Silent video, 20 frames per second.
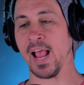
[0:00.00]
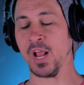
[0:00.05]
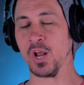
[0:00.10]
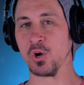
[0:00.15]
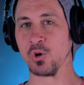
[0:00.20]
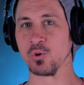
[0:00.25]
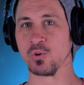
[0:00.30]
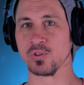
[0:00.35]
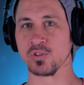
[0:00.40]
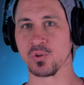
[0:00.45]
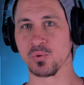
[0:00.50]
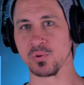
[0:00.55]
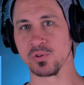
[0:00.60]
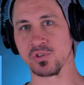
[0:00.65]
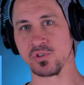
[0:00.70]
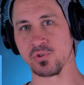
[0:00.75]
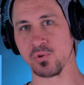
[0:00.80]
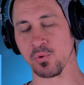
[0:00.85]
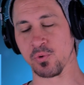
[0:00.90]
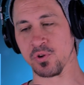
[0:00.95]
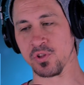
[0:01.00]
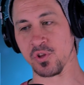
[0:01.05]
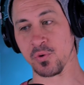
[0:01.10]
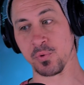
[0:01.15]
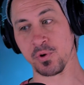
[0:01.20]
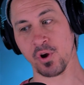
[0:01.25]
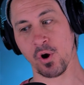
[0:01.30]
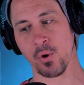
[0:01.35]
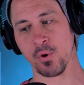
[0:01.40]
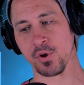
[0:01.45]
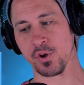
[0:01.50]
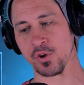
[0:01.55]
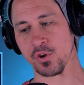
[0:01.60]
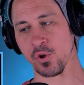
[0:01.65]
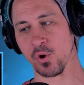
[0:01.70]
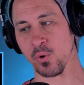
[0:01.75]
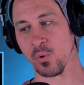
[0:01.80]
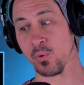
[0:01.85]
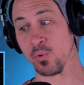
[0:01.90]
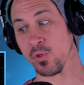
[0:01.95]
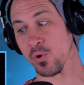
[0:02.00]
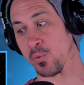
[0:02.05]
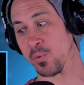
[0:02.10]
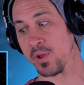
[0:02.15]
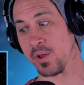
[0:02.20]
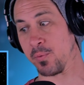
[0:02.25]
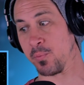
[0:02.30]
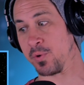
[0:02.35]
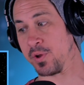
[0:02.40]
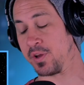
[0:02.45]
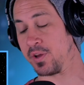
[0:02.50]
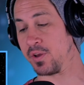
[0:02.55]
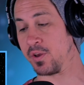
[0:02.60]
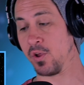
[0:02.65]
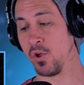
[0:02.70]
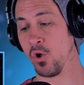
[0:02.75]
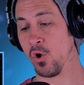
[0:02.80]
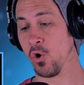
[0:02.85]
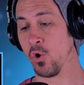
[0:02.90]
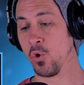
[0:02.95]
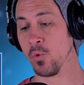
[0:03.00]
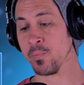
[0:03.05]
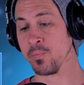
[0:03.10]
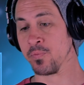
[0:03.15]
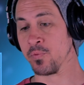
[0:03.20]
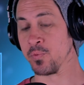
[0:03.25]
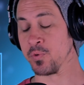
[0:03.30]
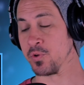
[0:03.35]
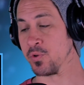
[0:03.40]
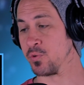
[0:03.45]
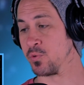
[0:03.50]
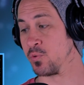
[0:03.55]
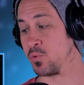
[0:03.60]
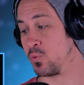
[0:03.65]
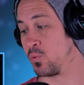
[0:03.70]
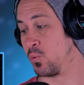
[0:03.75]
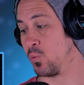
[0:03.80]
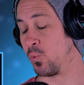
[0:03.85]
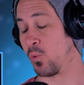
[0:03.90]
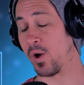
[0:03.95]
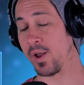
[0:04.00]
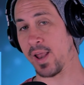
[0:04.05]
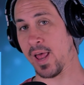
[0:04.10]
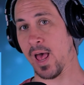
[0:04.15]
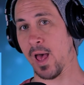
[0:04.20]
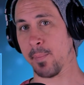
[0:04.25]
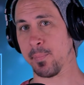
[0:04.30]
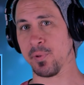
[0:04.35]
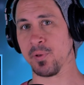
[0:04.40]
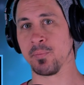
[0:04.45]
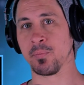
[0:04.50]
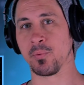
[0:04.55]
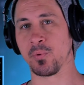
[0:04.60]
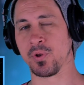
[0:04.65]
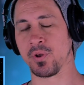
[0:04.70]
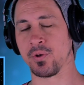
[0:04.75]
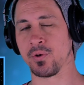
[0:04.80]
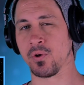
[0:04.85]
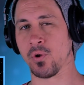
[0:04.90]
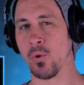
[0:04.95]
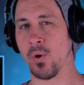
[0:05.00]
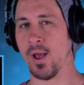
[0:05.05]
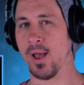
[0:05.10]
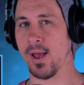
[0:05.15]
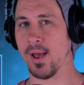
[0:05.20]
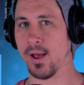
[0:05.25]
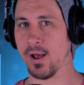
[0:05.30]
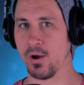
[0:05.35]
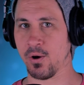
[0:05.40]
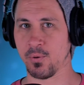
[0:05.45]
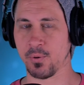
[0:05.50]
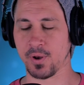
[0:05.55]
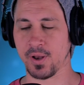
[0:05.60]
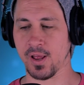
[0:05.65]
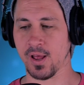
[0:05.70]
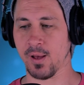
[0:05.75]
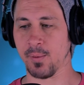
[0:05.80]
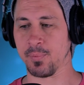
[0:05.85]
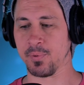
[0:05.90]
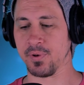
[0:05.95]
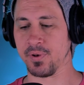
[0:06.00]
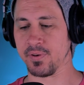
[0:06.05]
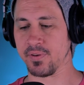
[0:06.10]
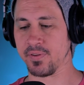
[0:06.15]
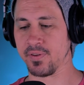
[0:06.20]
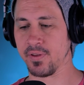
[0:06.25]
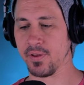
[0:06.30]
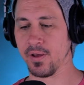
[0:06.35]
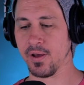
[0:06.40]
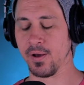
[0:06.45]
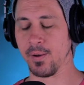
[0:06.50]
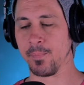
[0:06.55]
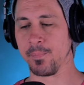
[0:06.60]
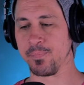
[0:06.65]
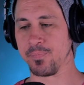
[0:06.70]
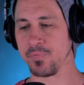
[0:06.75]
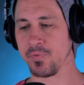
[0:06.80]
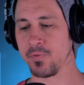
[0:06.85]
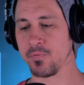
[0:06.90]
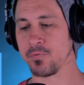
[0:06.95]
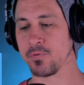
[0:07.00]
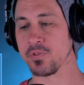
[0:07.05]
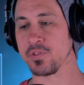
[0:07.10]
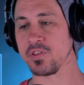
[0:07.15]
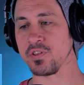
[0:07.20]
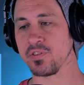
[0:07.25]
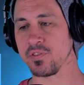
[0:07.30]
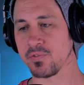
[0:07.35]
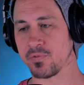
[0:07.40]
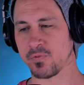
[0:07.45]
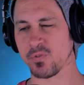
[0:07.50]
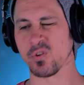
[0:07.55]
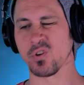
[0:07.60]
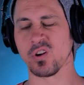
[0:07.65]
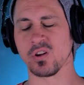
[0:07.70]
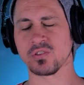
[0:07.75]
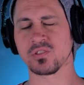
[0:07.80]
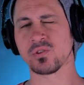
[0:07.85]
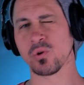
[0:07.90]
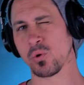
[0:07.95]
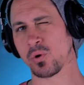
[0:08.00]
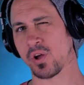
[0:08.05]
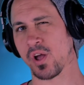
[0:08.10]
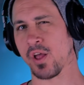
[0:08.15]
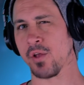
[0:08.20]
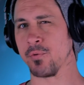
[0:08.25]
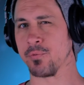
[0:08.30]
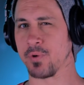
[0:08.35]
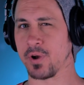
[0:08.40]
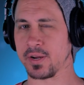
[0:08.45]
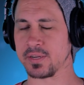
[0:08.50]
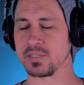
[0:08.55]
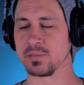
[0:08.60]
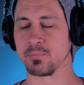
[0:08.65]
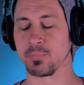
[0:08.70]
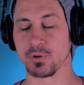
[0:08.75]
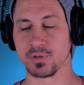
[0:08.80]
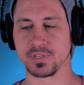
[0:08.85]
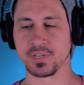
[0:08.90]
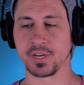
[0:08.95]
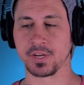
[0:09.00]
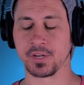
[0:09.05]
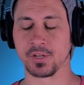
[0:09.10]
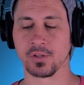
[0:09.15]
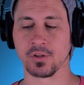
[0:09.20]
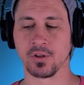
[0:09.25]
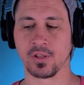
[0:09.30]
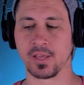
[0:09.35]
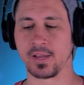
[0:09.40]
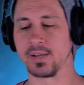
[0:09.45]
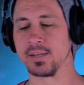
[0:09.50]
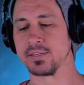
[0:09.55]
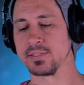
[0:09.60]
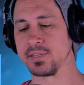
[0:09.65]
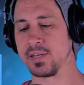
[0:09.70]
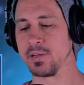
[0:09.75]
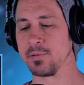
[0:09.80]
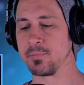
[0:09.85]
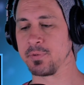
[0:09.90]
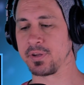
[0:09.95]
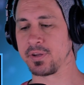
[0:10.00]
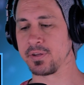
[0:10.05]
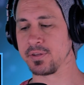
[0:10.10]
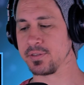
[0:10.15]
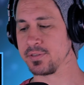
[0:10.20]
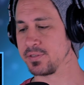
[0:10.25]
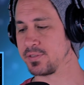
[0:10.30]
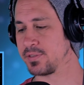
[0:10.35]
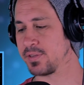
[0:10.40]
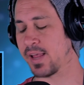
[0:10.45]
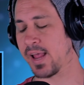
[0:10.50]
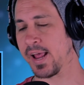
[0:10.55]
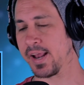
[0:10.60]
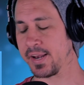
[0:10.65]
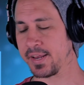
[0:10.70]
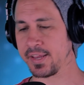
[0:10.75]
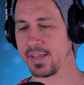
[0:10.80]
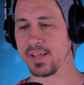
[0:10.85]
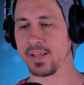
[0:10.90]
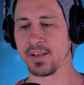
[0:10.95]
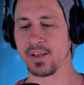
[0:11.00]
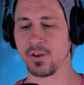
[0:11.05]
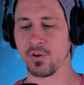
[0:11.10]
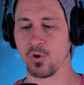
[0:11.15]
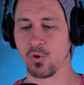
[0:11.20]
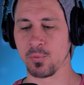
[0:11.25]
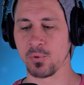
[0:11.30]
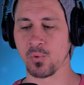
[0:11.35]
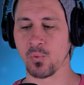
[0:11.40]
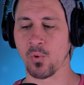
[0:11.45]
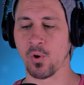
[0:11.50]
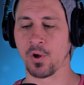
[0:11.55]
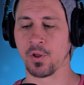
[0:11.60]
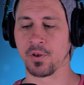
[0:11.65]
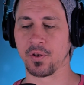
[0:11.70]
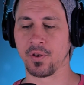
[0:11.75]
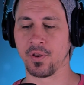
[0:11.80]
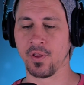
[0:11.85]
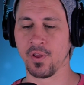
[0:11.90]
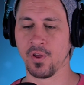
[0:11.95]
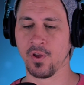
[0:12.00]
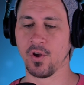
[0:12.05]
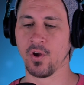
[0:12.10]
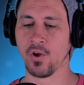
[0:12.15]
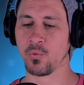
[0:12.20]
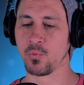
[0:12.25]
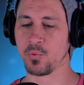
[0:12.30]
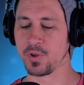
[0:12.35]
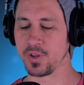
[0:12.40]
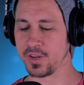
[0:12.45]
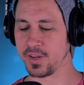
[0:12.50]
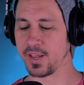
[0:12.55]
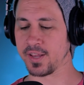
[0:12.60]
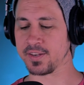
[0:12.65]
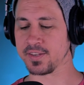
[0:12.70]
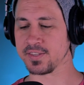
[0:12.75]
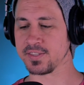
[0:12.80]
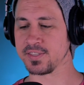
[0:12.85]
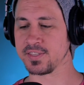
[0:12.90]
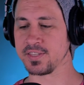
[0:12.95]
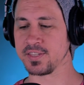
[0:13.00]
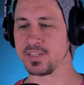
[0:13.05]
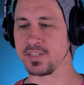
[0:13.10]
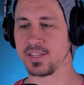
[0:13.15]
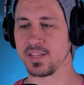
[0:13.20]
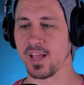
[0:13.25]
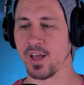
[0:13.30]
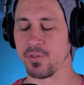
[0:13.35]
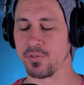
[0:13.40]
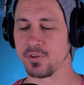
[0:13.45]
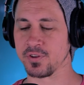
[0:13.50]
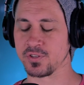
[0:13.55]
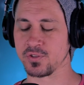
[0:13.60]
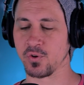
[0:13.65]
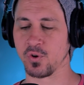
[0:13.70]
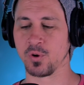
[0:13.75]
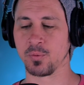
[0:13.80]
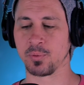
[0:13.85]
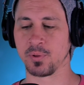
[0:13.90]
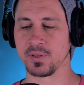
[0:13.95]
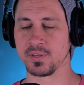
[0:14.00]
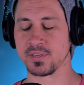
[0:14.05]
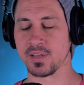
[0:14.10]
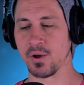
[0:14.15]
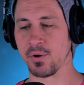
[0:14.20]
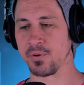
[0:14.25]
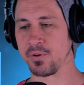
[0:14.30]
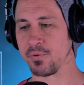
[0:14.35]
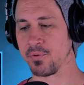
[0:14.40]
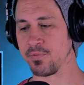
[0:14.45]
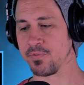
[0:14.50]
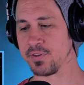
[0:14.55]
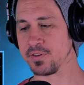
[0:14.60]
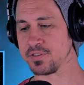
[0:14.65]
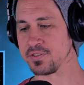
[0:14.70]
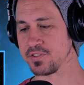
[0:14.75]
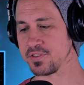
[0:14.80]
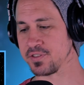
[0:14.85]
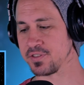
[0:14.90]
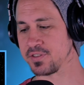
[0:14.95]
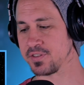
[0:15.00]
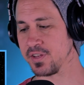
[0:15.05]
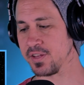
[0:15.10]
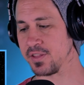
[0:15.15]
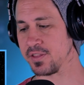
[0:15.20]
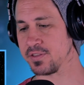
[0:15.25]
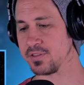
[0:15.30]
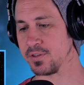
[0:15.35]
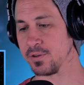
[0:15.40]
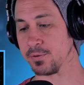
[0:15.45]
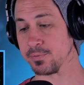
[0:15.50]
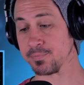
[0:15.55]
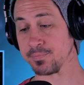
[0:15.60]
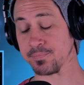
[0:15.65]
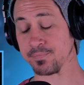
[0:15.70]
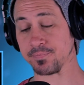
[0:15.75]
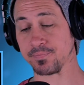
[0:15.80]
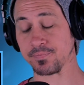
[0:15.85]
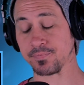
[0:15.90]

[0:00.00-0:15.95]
angle to a story that we already know, that we knew what happened, but we didn't know how it happened. For Ahsoka and Rex in particular, like I said, because Anakin and Obi-Wan, we get to see how their story plays out in Revenge of the Sith. So